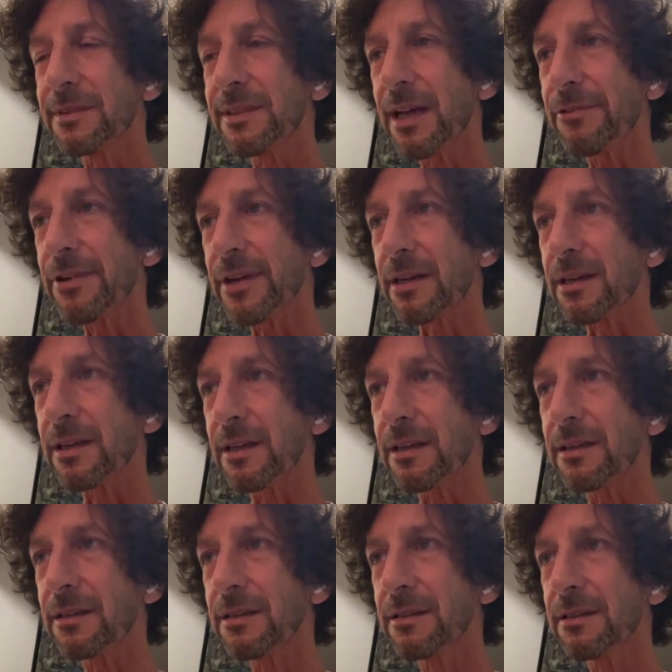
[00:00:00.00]

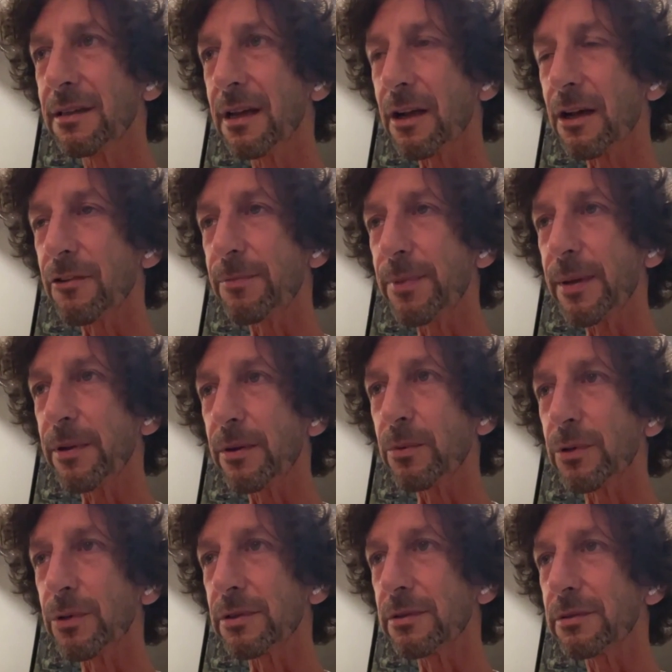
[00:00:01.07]
definitely a lot of people
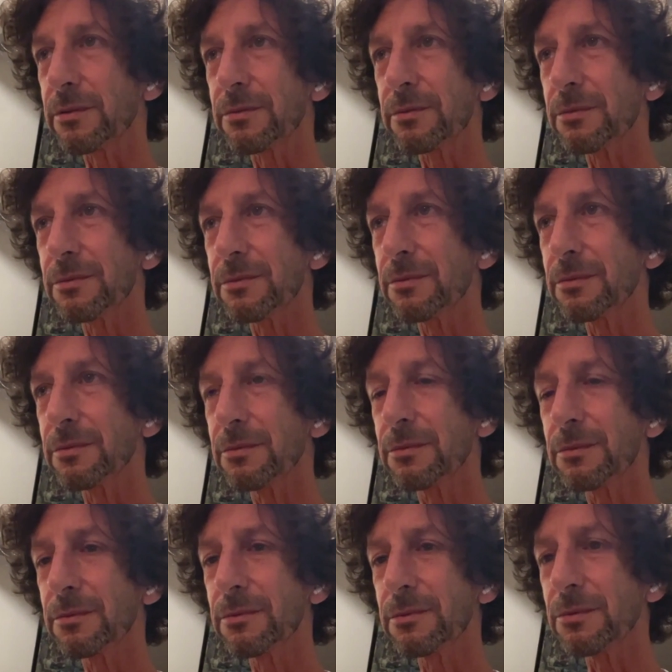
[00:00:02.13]
would
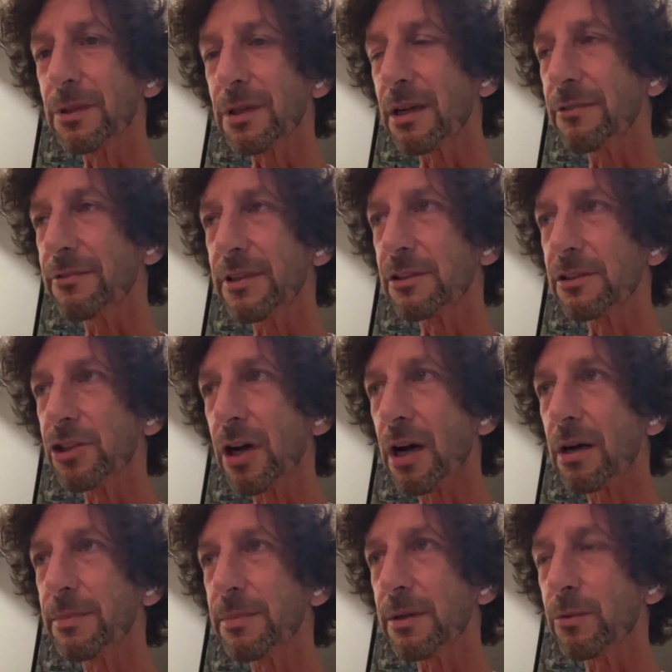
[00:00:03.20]
would leave the
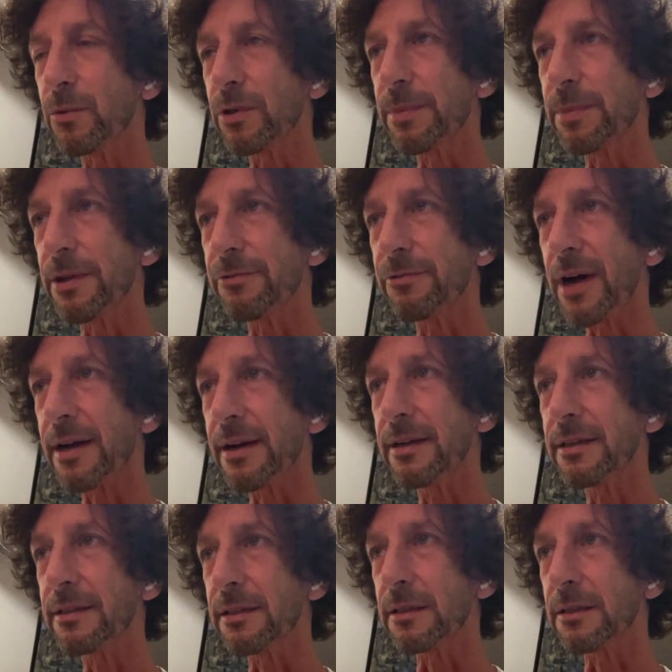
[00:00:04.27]
job and would be
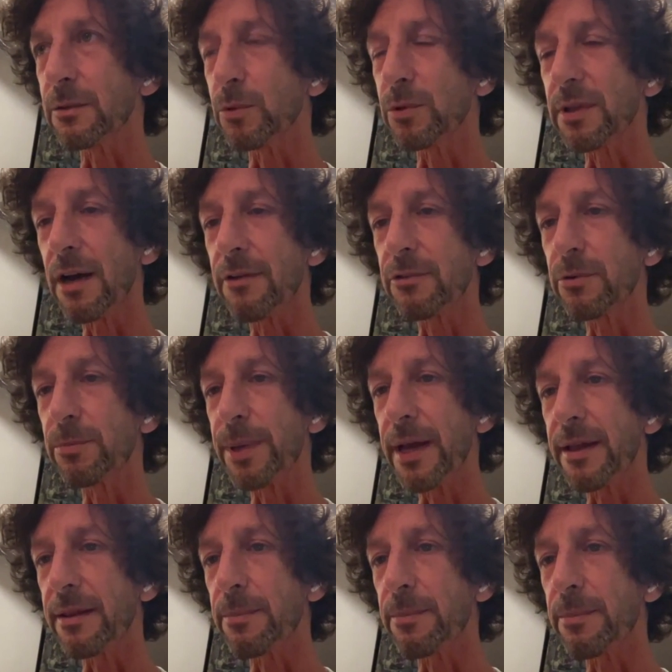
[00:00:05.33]
fired and would have to
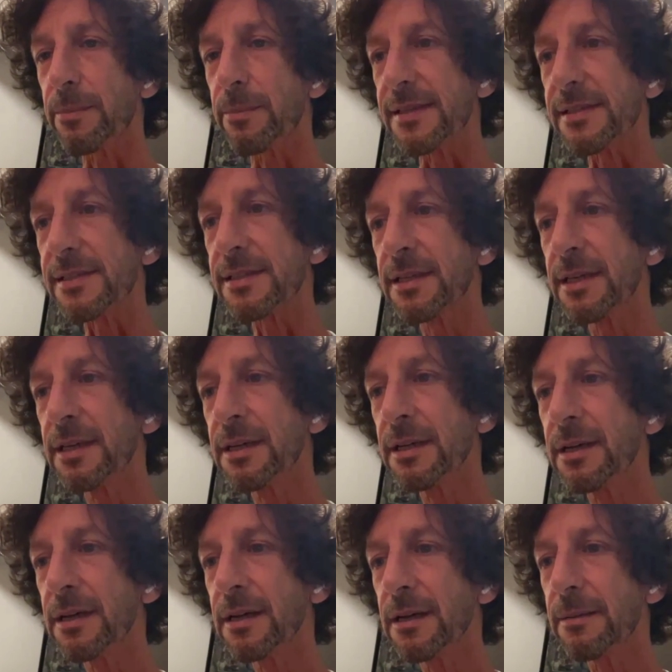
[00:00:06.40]
pay the price
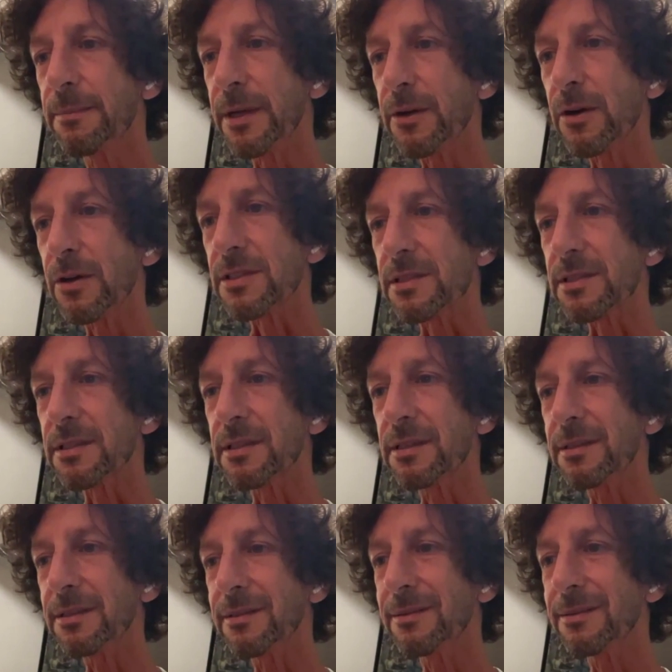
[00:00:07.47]
because
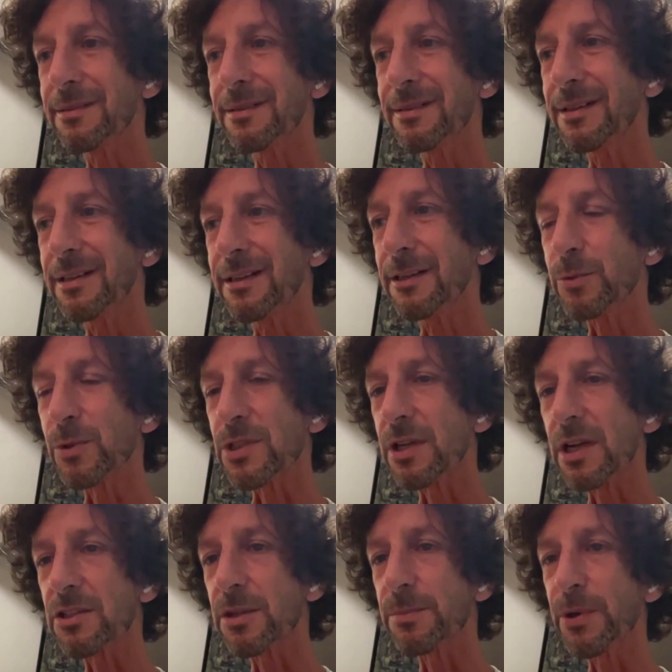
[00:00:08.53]
it was
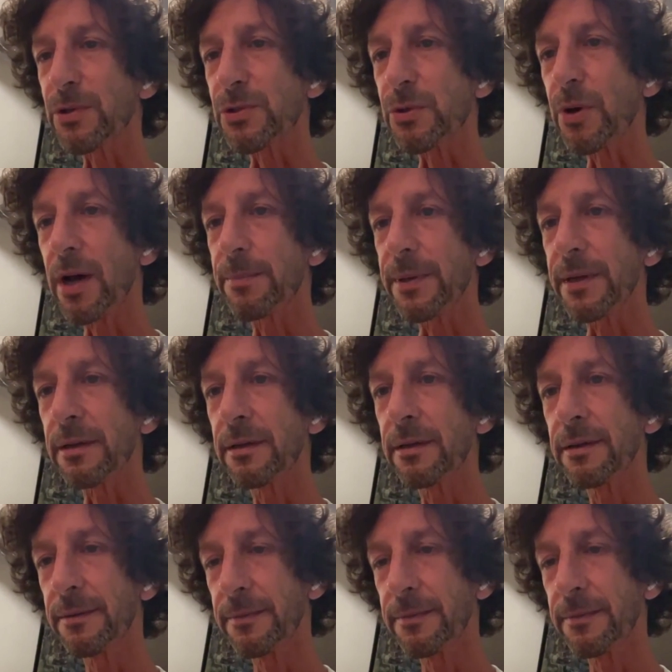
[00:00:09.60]
not supposed to happen.